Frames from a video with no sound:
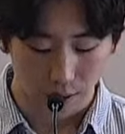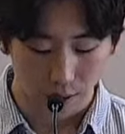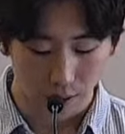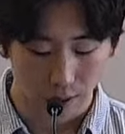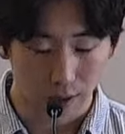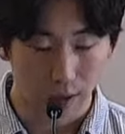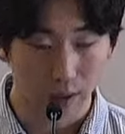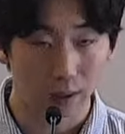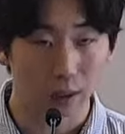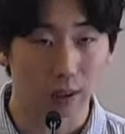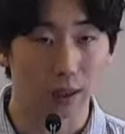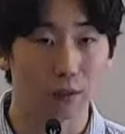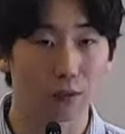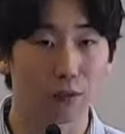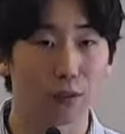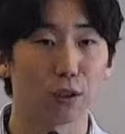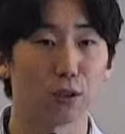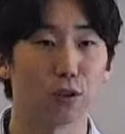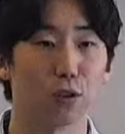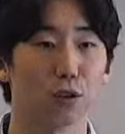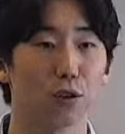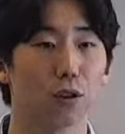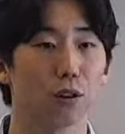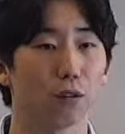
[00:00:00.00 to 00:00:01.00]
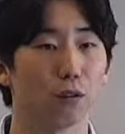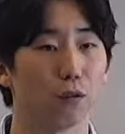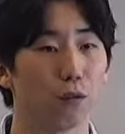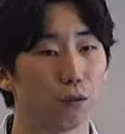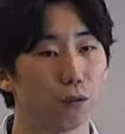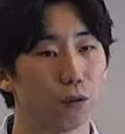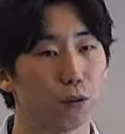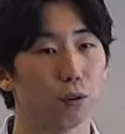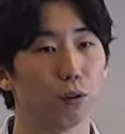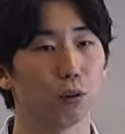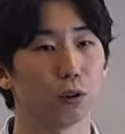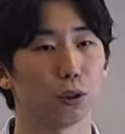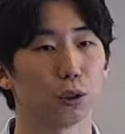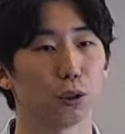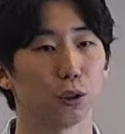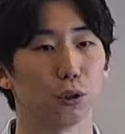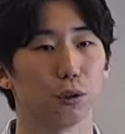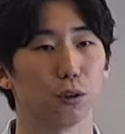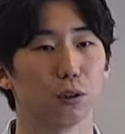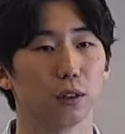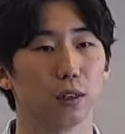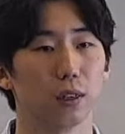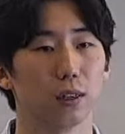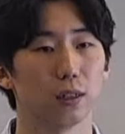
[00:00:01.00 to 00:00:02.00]
giving you the full
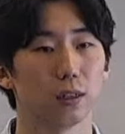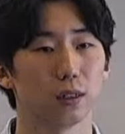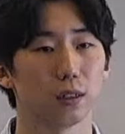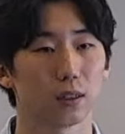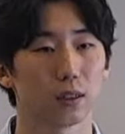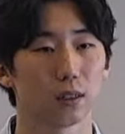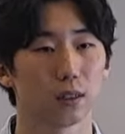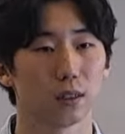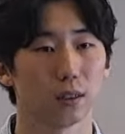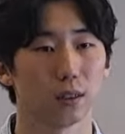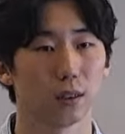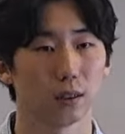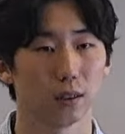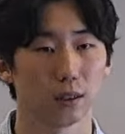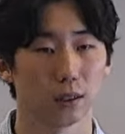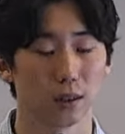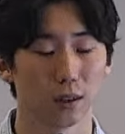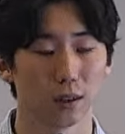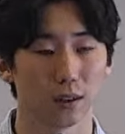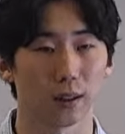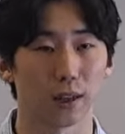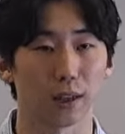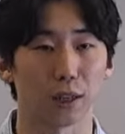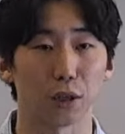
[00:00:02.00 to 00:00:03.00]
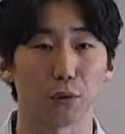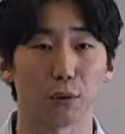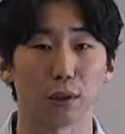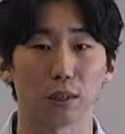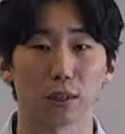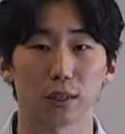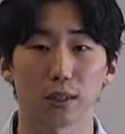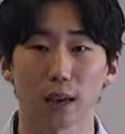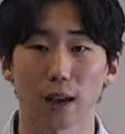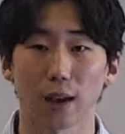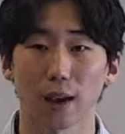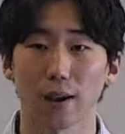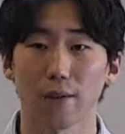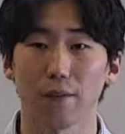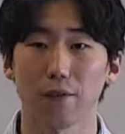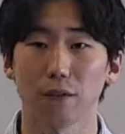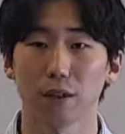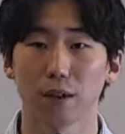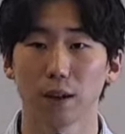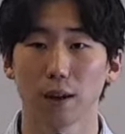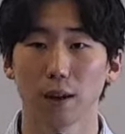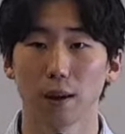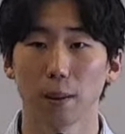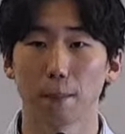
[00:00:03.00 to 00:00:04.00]
assurance that you are saved
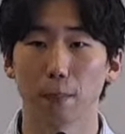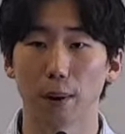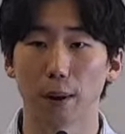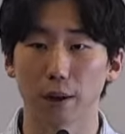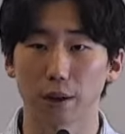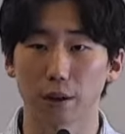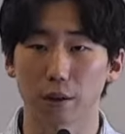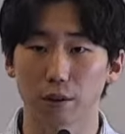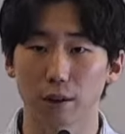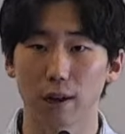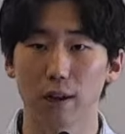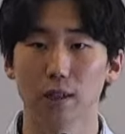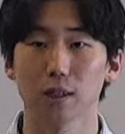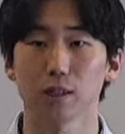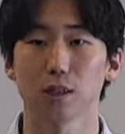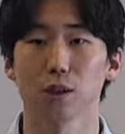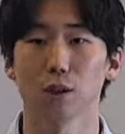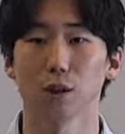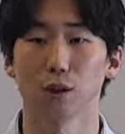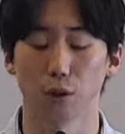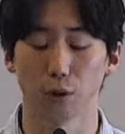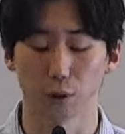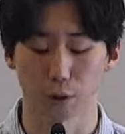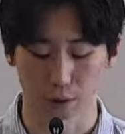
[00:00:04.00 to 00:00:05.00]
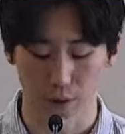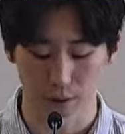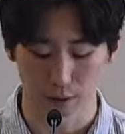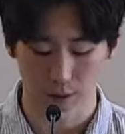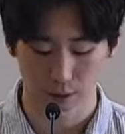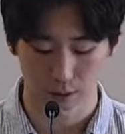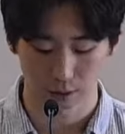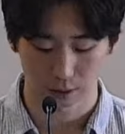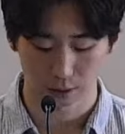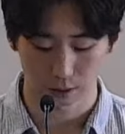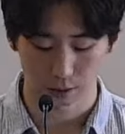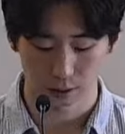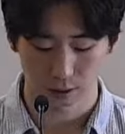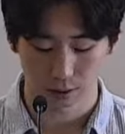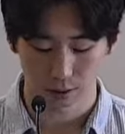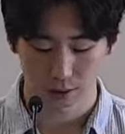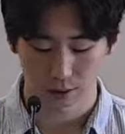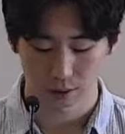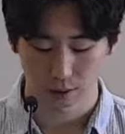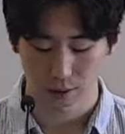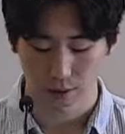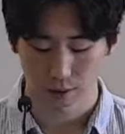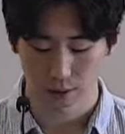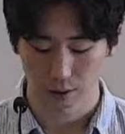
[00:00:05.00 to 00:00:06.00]
by grace alone
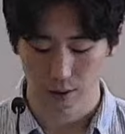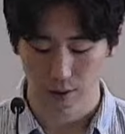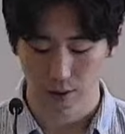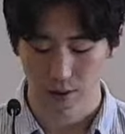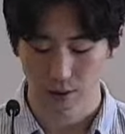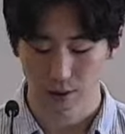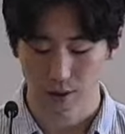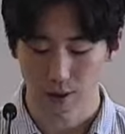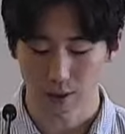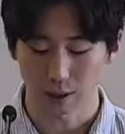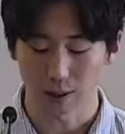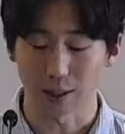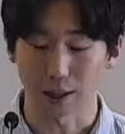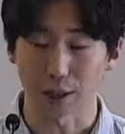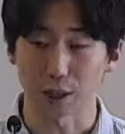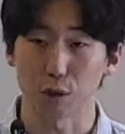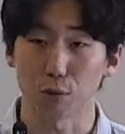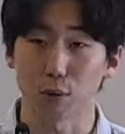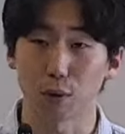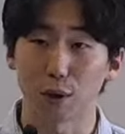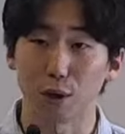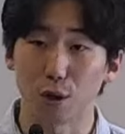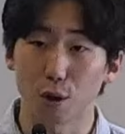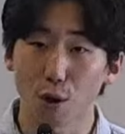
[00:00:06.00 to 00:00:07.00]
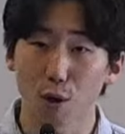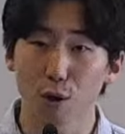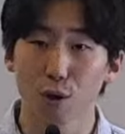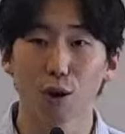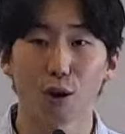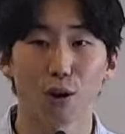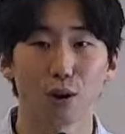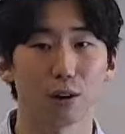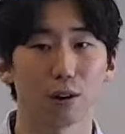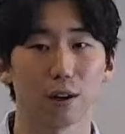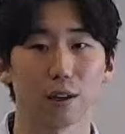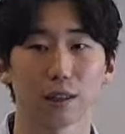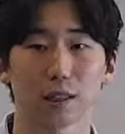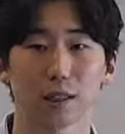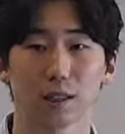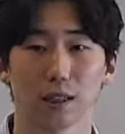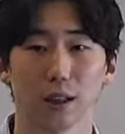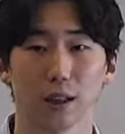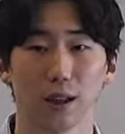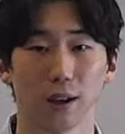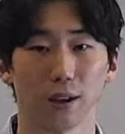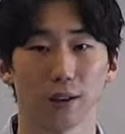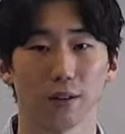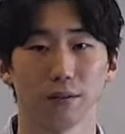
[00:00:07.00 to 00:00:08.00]
and that you are no longer a
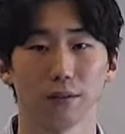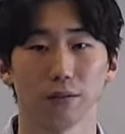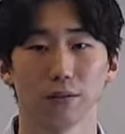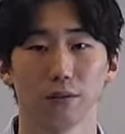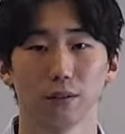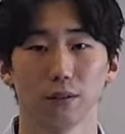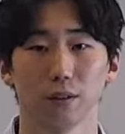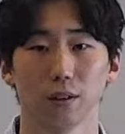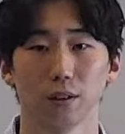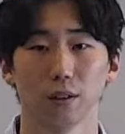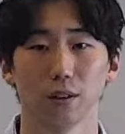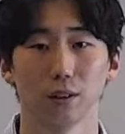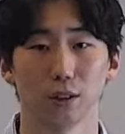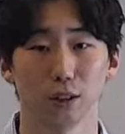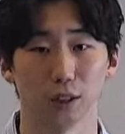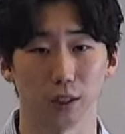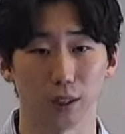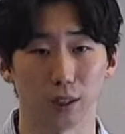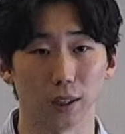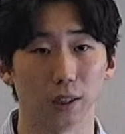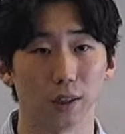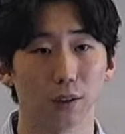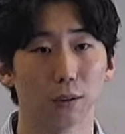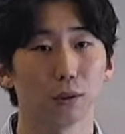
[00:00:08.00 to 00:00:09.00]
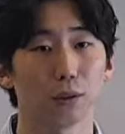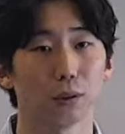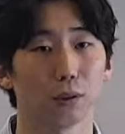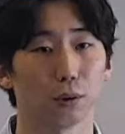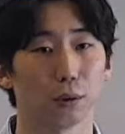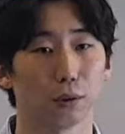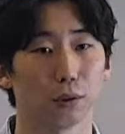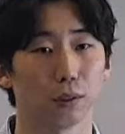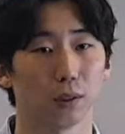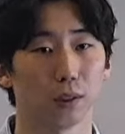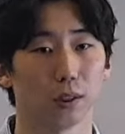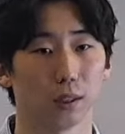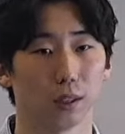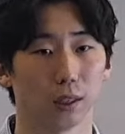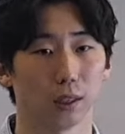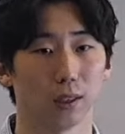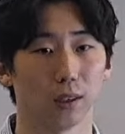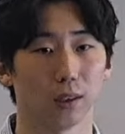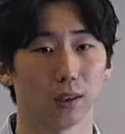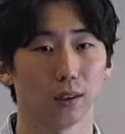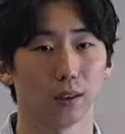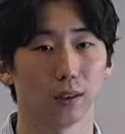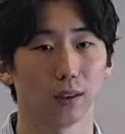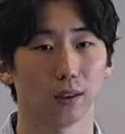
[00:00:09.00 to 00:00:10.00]
slave to guilt or to sin,
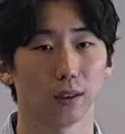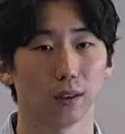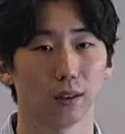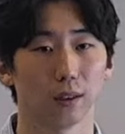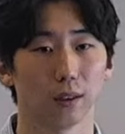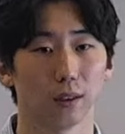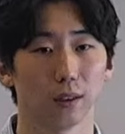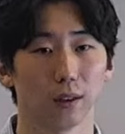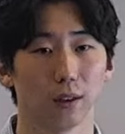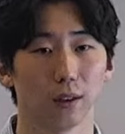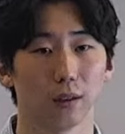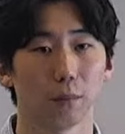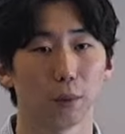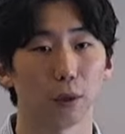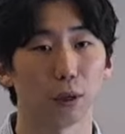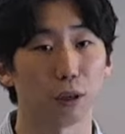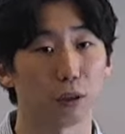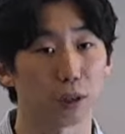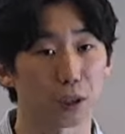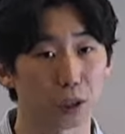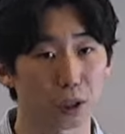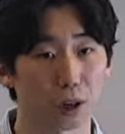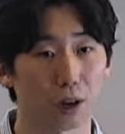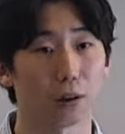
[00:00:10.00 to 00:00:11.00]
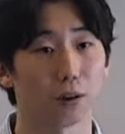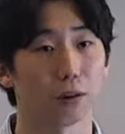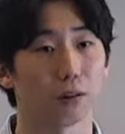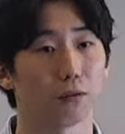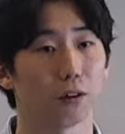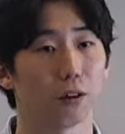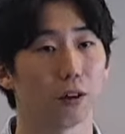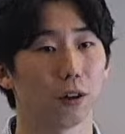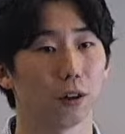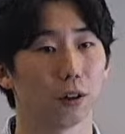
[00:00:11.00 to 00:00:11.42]
but you're a child of God.